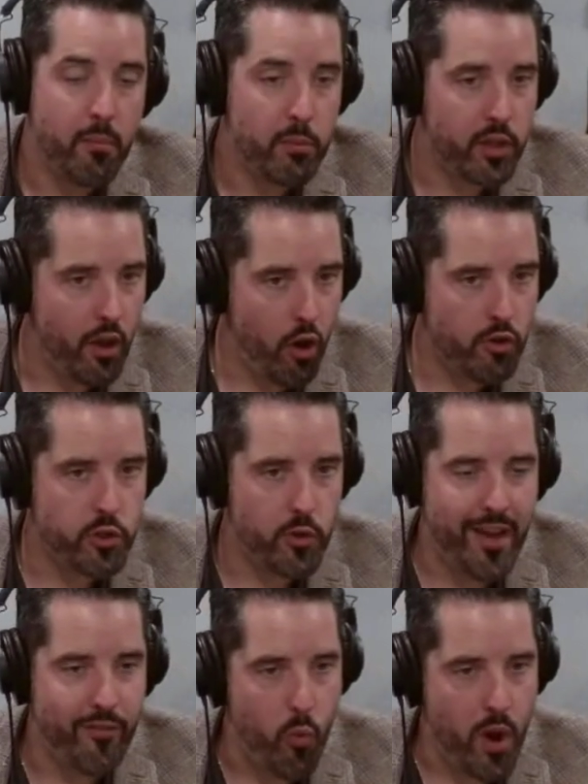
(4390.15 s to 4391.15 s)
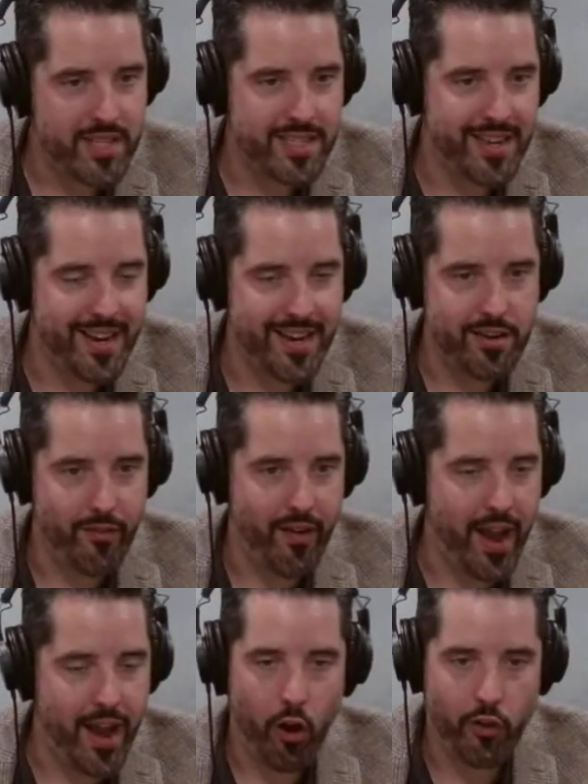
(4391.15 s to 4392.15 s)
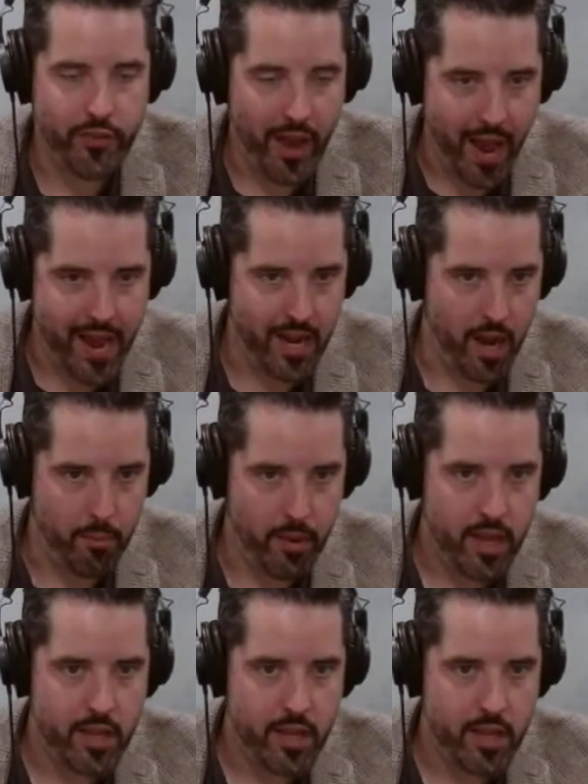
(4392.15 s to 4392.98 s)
They also have Weston and Divine all tied up.